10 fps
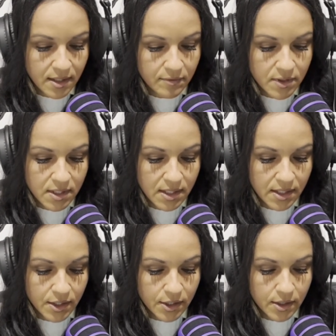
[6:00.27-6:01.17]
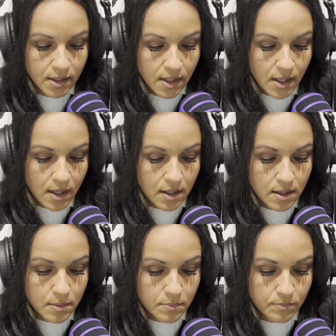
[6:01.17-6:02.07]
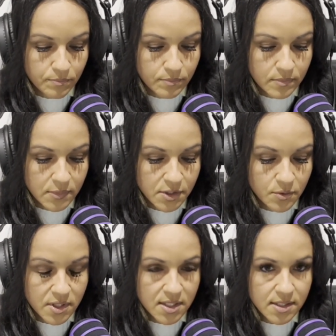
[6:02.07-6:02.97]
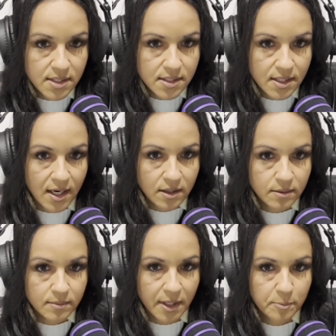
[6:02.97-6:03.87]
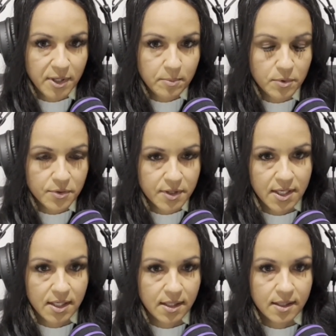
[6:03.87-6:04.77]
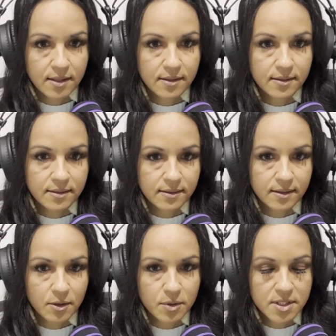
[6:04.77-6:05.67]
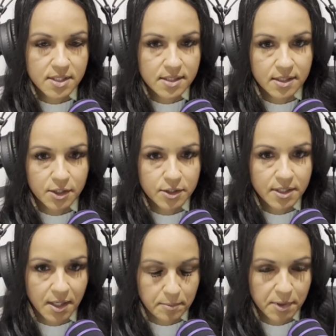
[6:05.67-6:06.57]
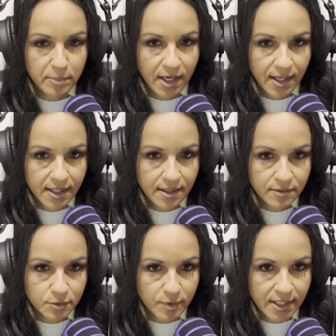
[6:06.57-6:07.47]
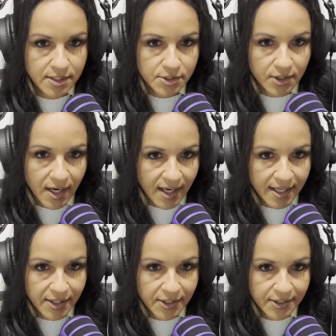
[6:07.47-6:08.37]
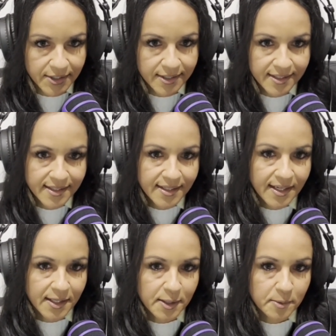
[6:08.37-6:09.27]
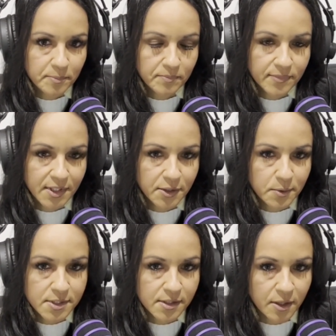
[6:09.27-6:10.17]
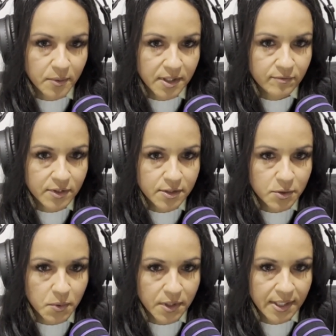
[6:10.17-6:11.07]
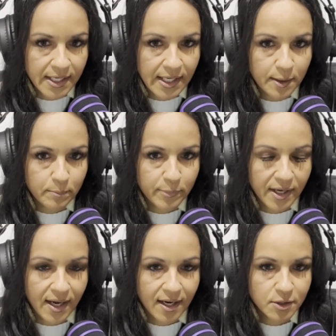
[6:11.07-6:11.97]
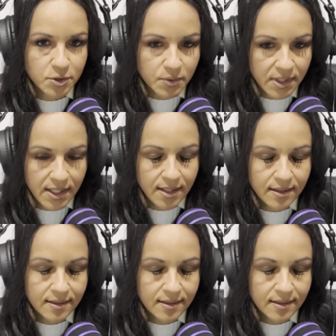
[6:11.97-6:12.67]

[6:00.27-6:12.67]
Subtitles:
of the year. Um, so, this is like people think, oh, this isn't a good time to buy. The rates are higher, it's low inventory, but actually,